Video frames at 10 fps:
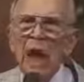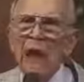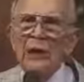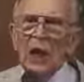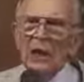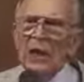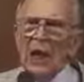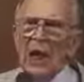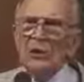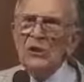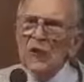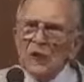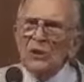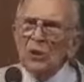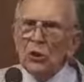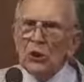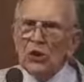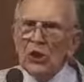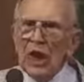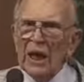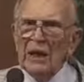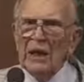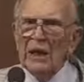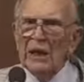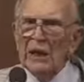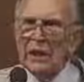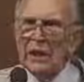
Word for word: And nothing else is Christianity.